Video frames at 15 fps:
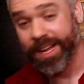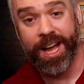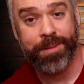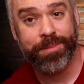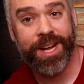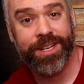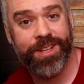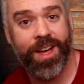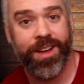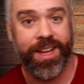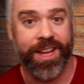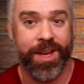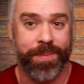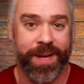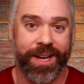I'm not
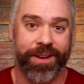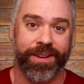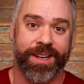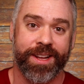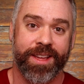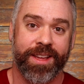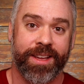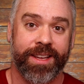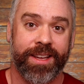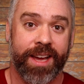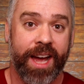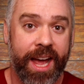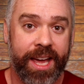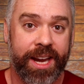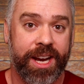talking about
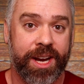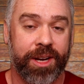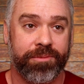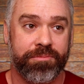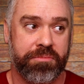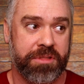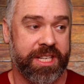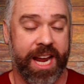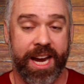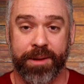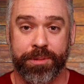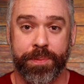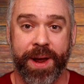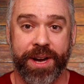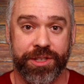any
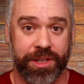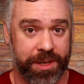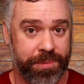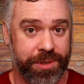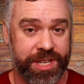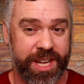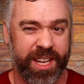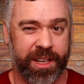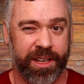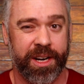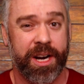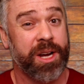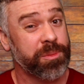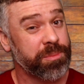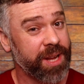stand-up special in
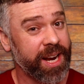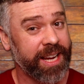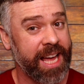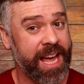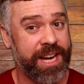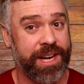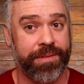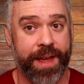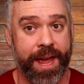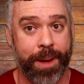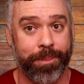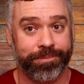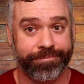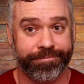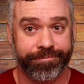particular, but I kind of
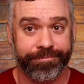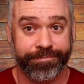am.